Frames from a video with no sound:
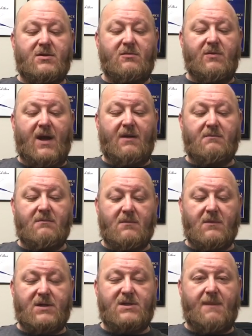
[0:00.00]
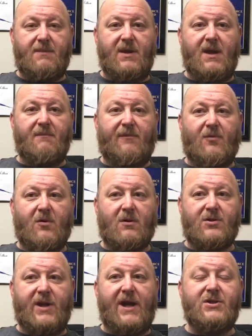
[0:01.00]
to not accept the
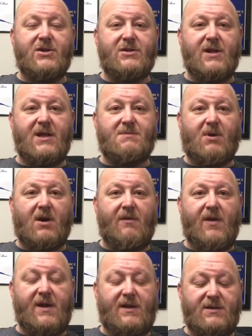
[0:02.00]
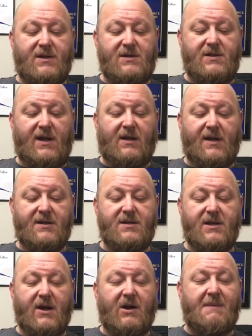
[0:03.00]
M4 changes as part of the 1968
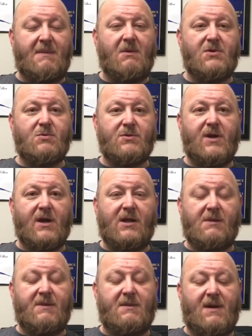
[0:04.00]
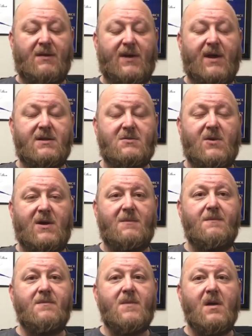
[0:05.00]
licensing agreement, which we'll talk a little bit about that as well.
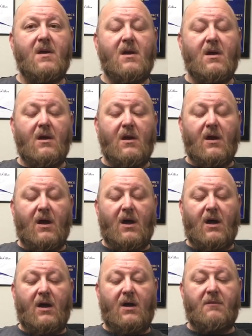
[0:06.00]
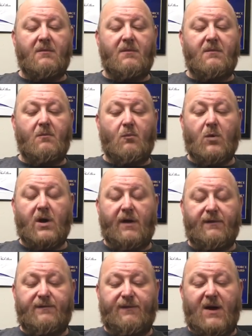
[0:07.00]
We're going
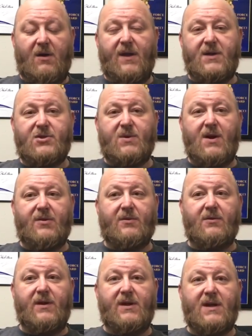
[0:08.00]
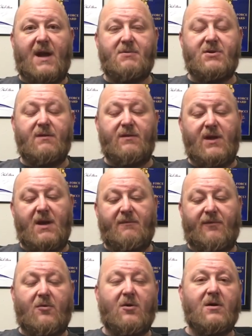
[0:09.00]
to follow that straight through the adoption of the
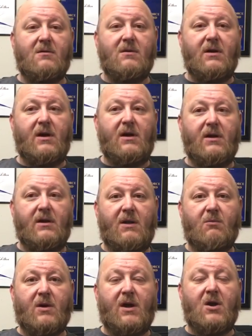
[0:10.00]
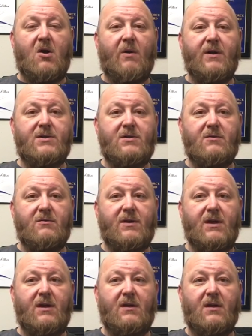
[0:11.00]
M4, and then we're going to go into
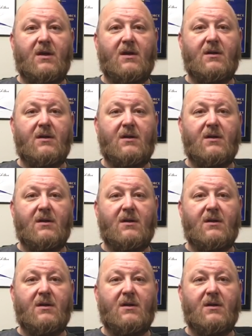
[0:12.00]
the